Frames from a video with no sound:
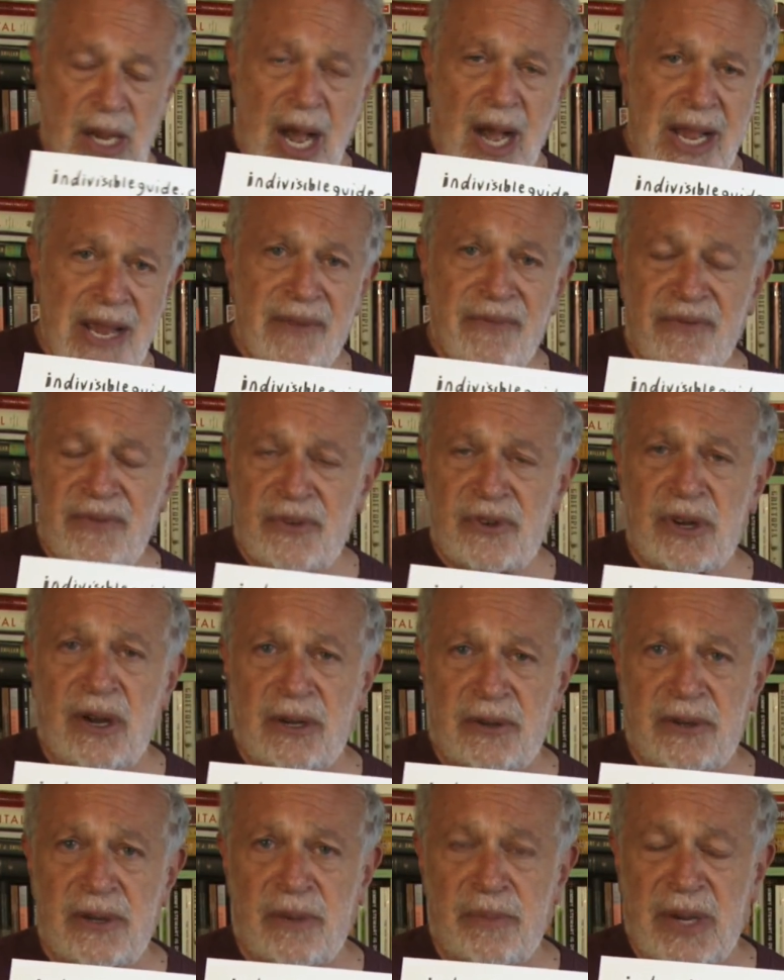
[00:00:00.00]
I have
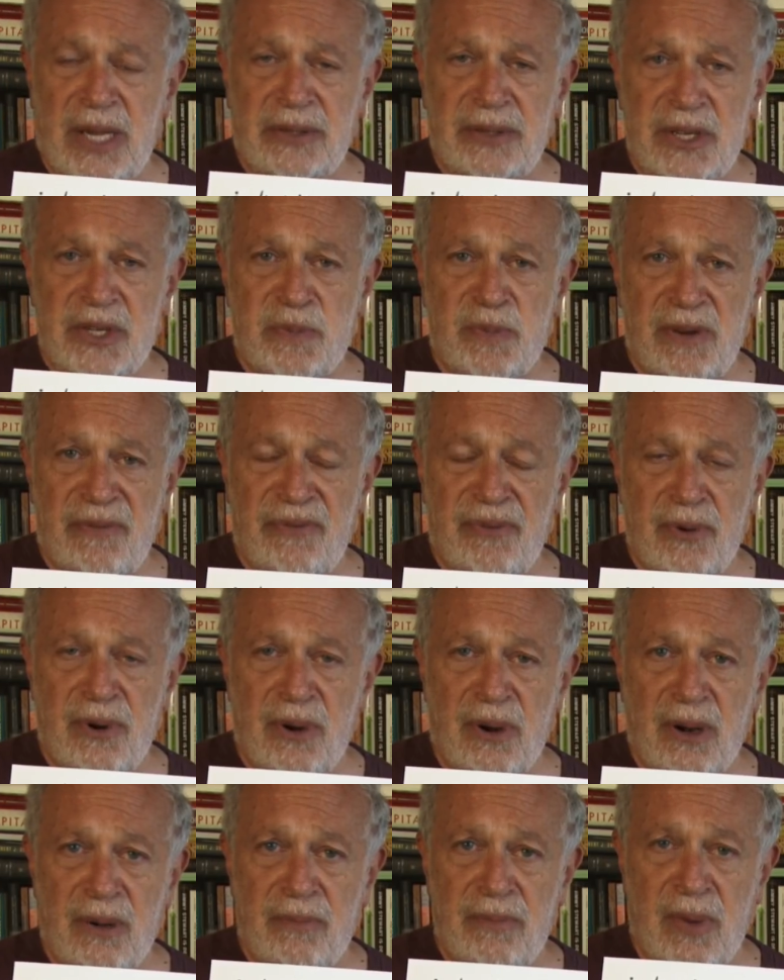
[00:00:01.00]
talked about this
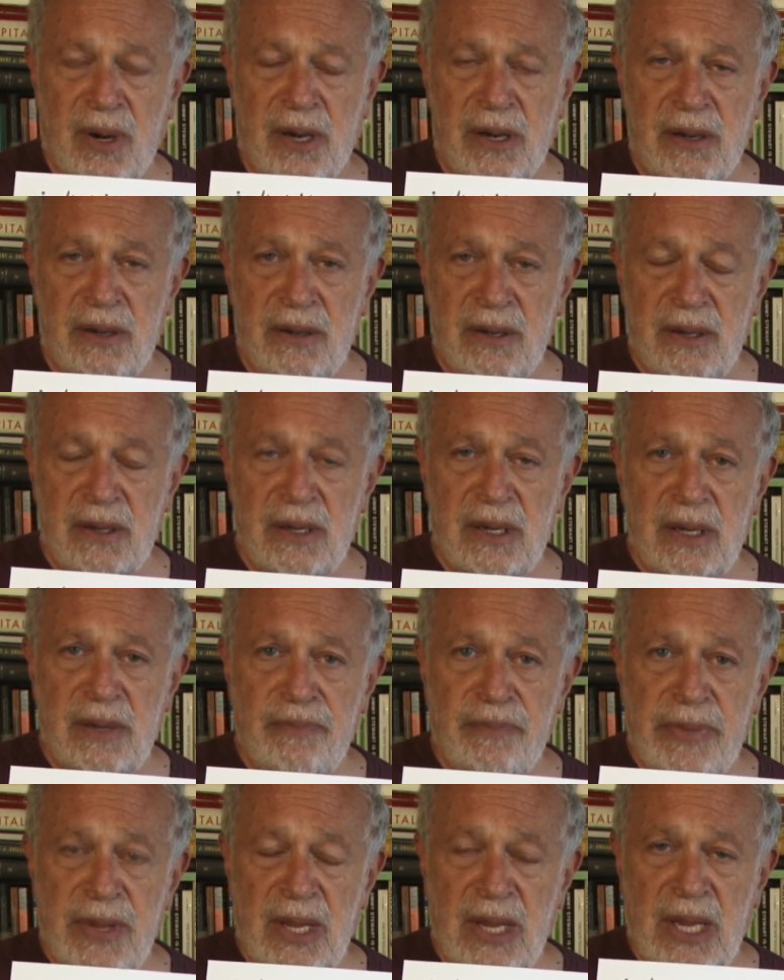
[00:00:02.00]
before, Martin,
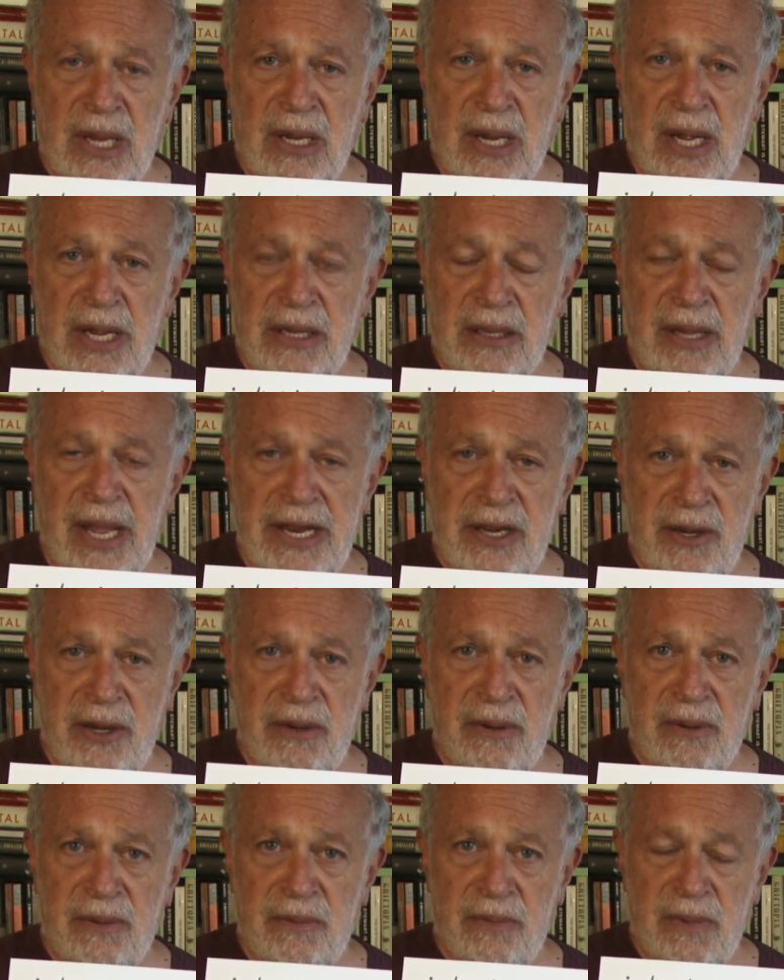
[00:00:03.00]
and I'd like
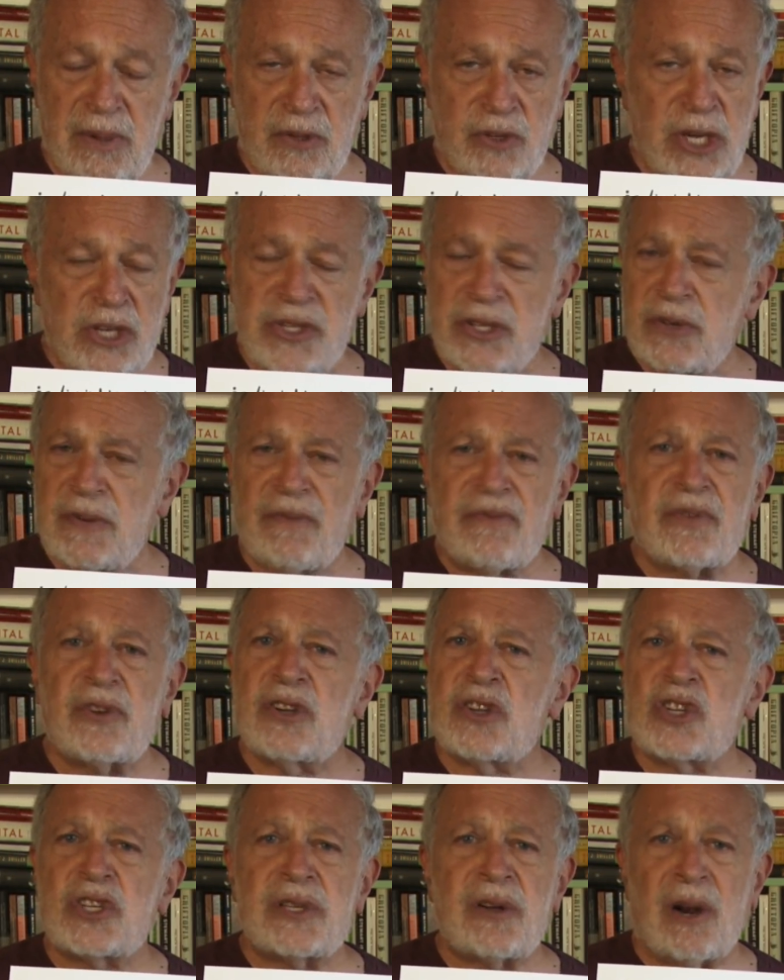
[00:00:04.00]
you, just
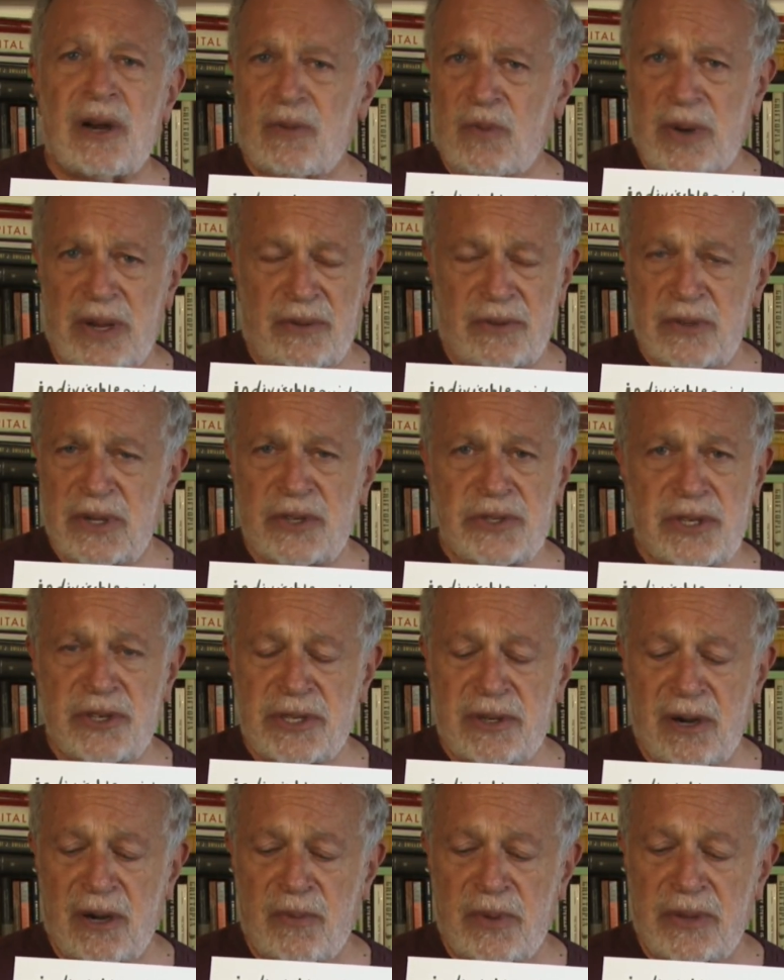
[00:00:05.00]
to start with,
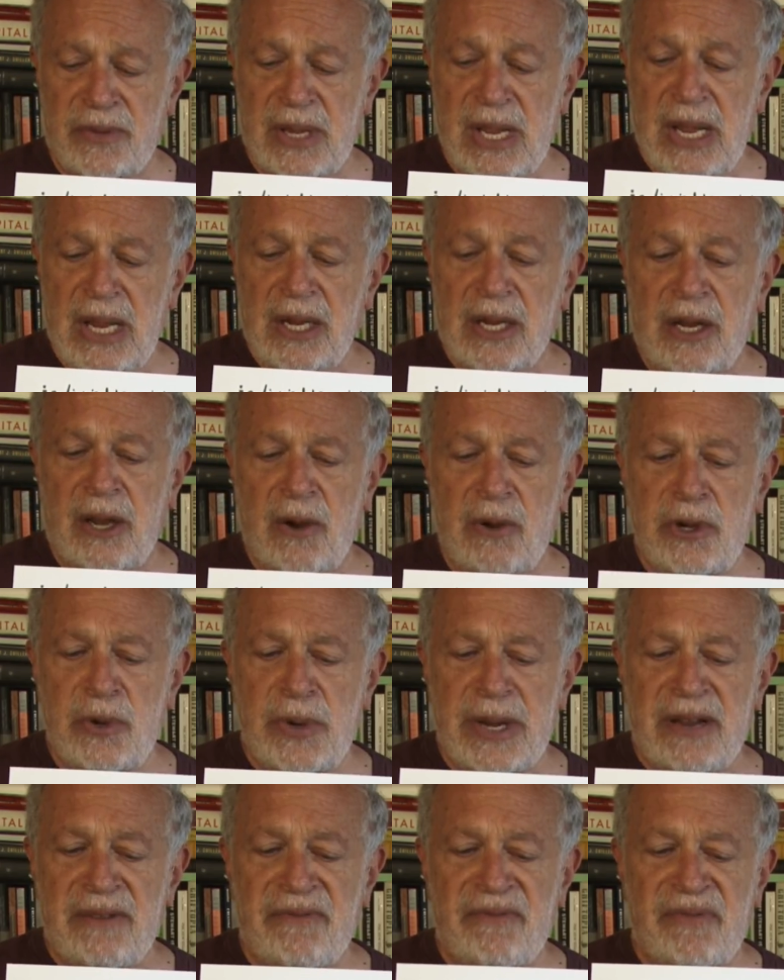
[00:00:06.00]
go
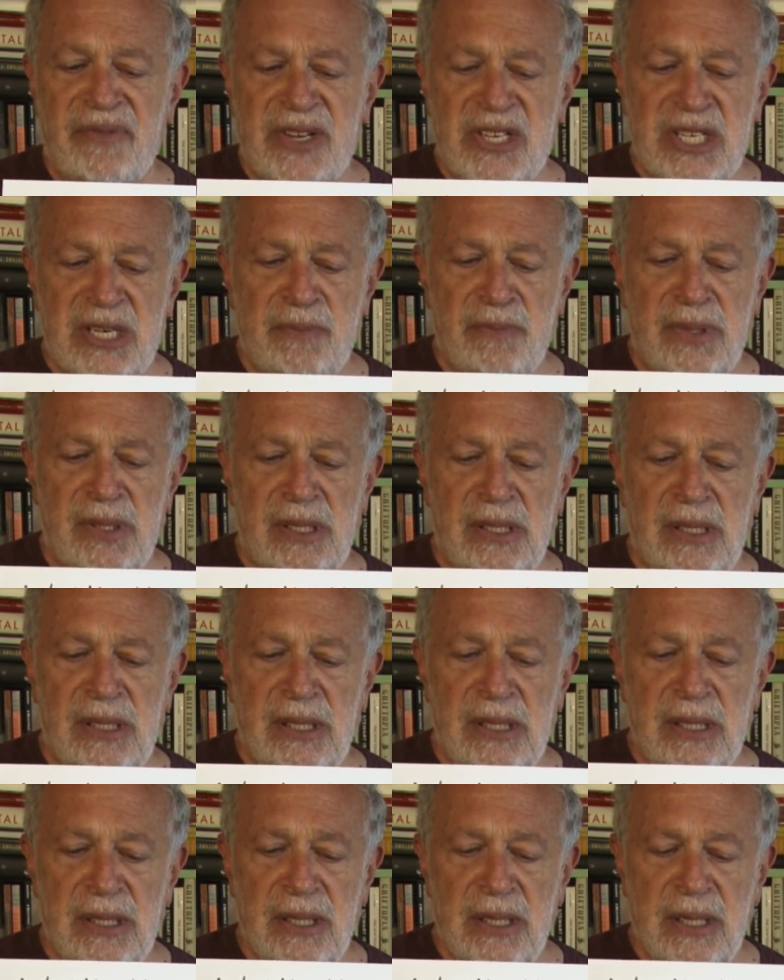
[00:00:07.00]
to
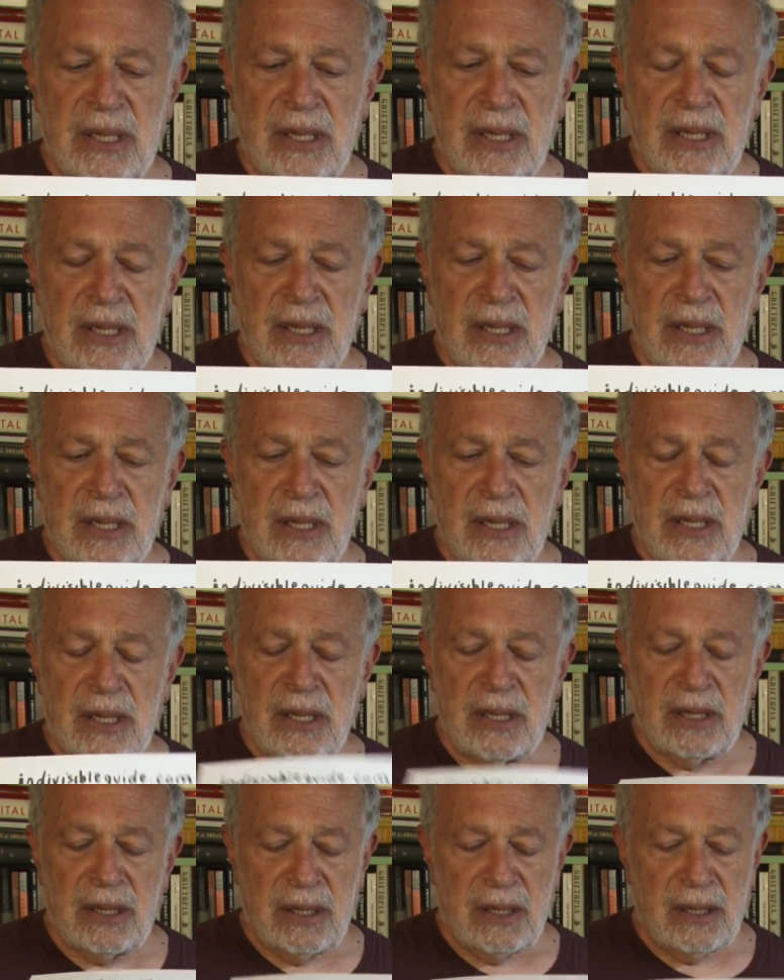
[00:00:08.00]

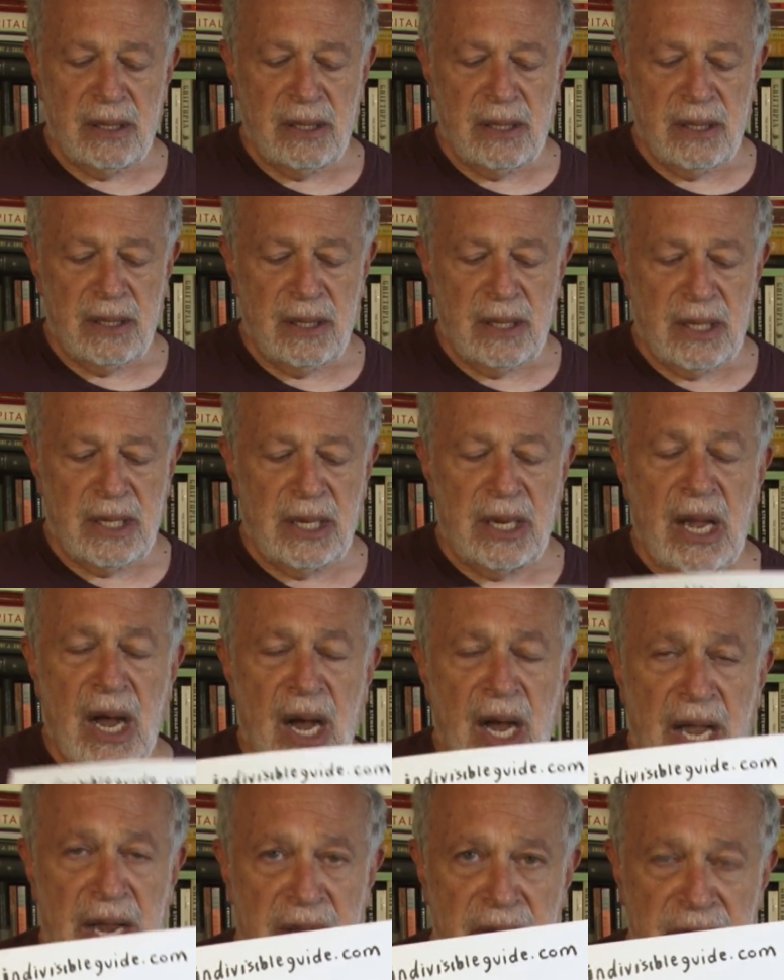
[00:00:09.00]

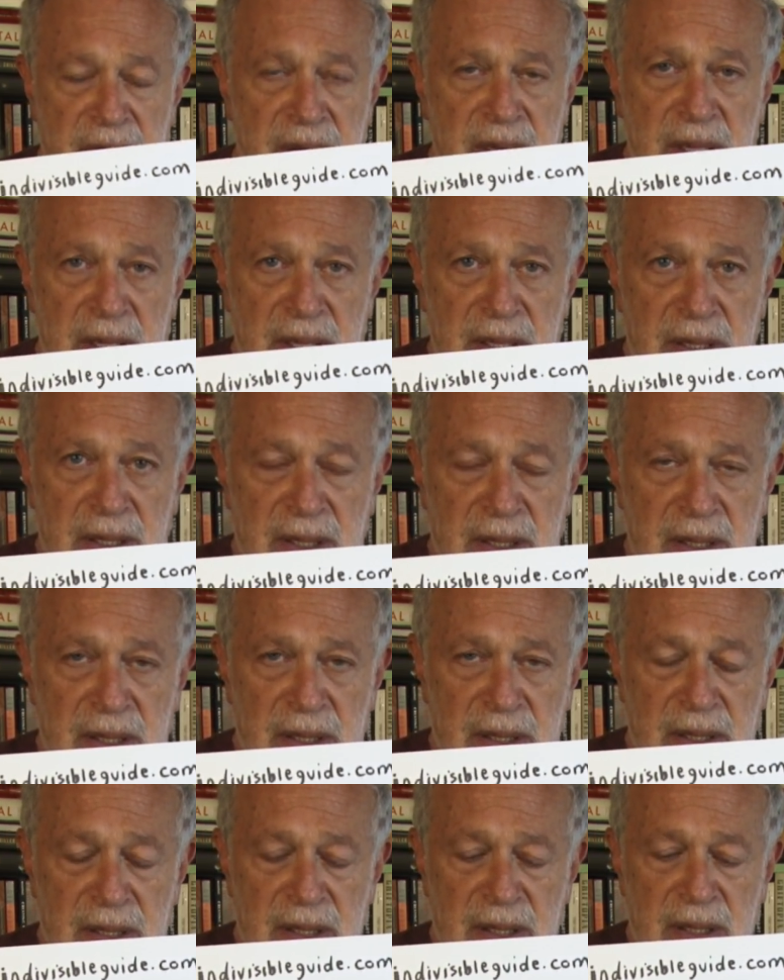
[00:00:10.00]

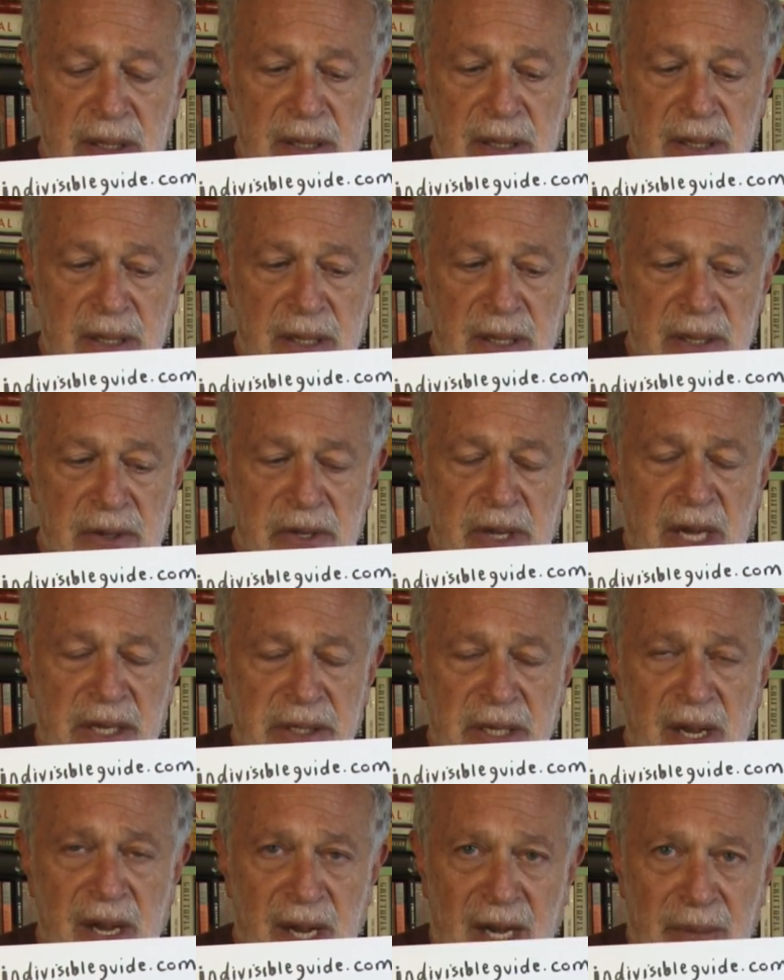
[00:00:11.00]

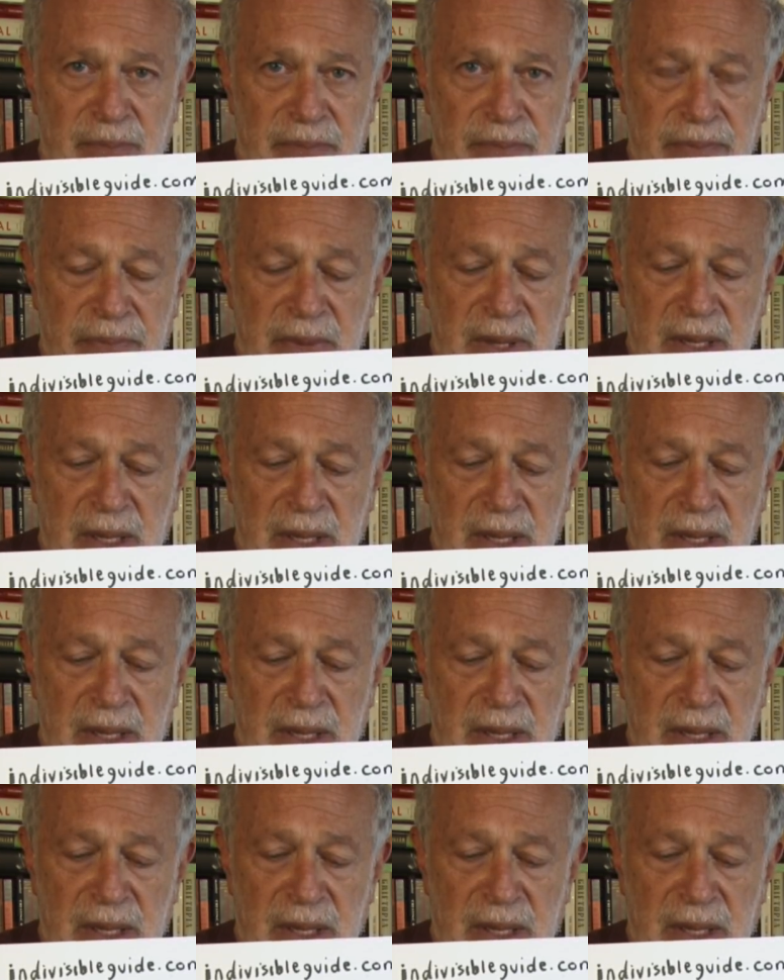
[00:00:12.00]
invisibleguide.com.